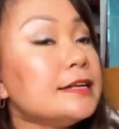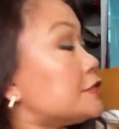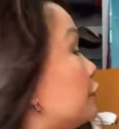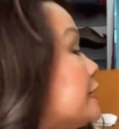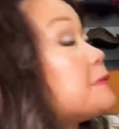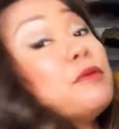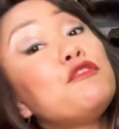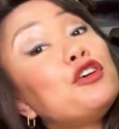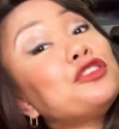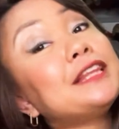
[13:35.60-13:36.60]
So let's move
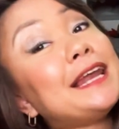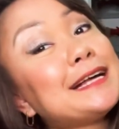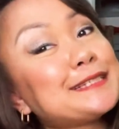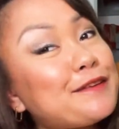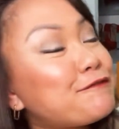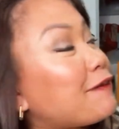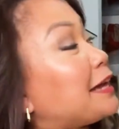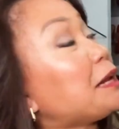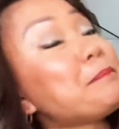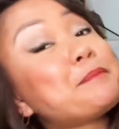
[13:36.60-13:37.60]
on to the last and
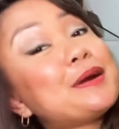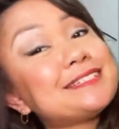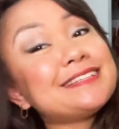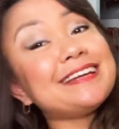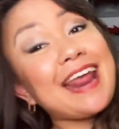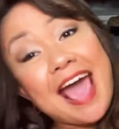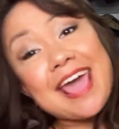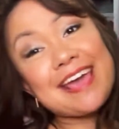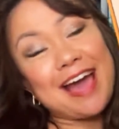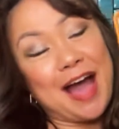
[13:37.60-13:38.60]
final present that I
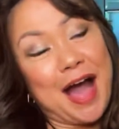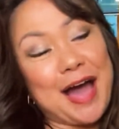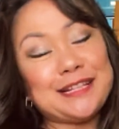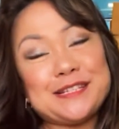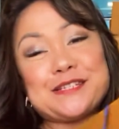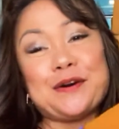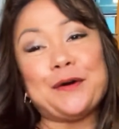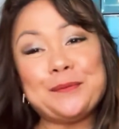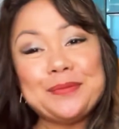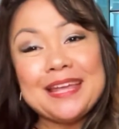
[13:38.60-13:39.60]
got.
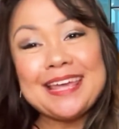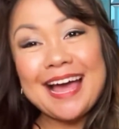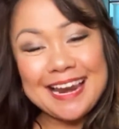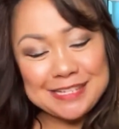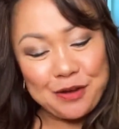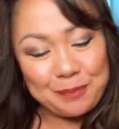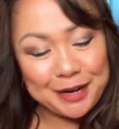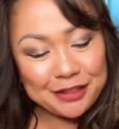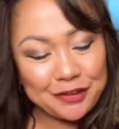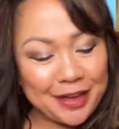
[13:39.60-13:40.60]
So yeah, let's open
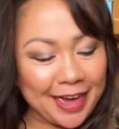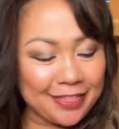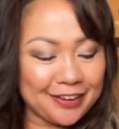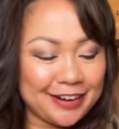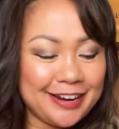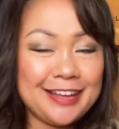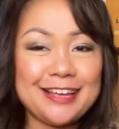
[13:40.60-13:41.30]
it together.